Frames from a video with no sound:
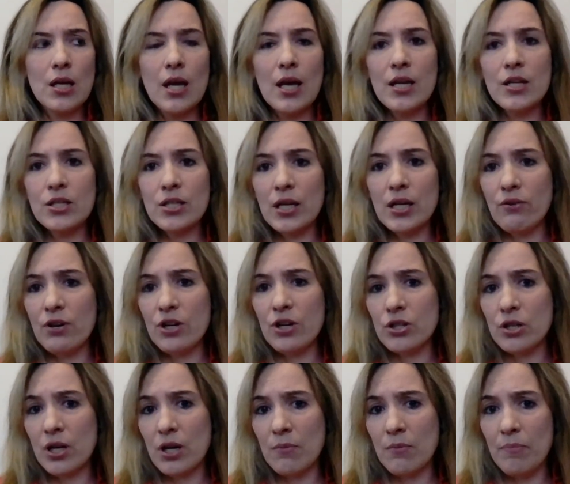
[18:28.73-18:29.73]

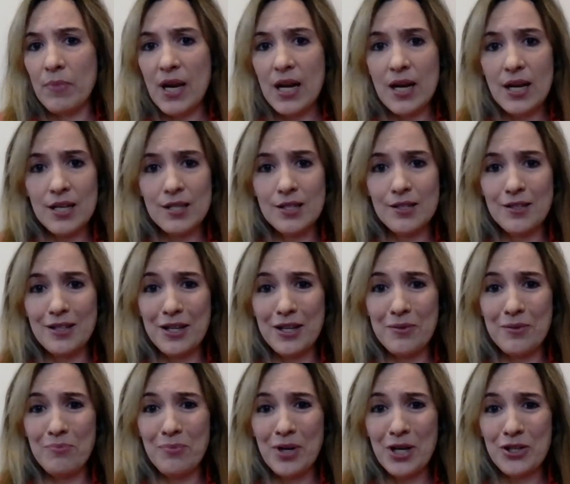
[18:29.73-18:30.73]
anti-Russia campaign has
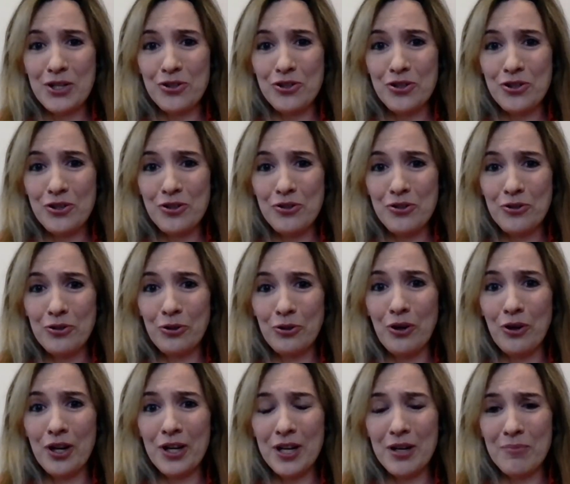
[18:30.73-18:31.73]
started much
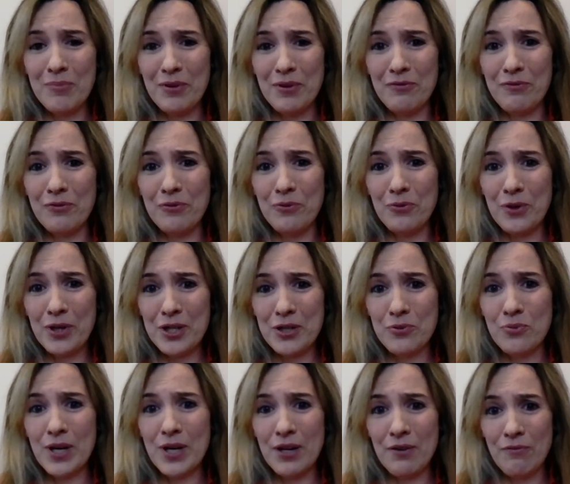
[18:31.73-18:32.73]
longer before
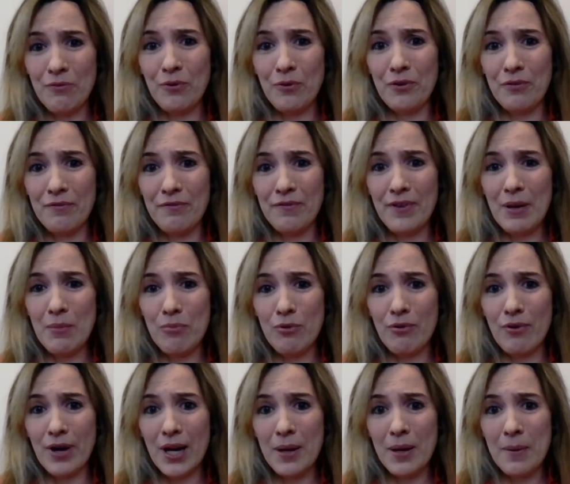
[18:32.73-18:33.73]
24th of
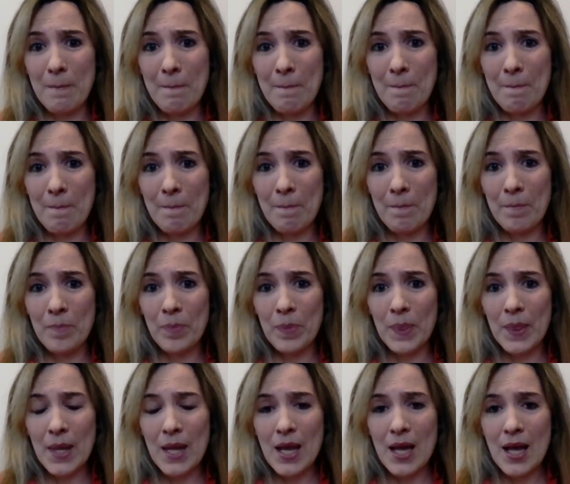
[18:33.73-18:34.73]
February.
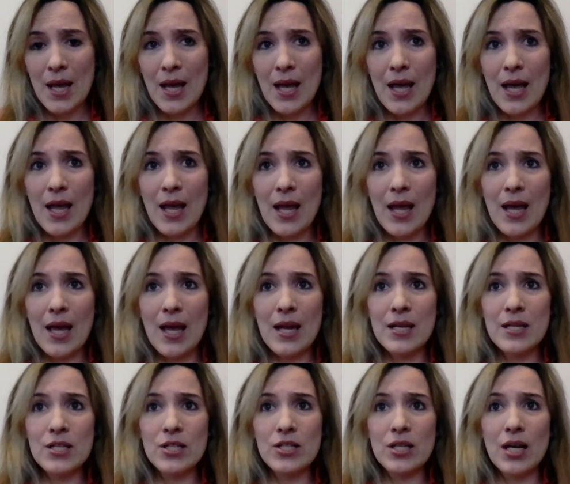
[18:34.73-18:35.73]

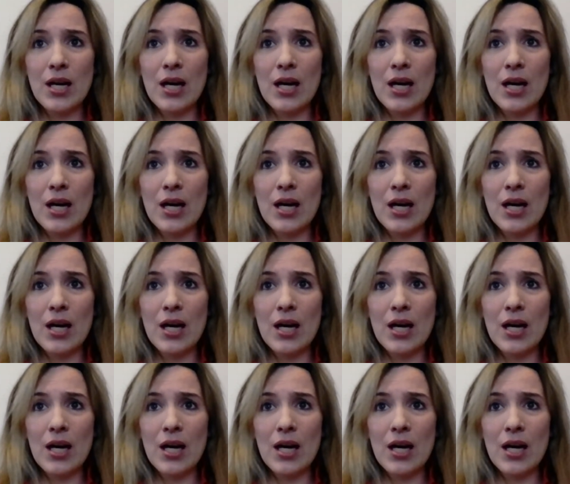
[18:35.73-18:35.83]
And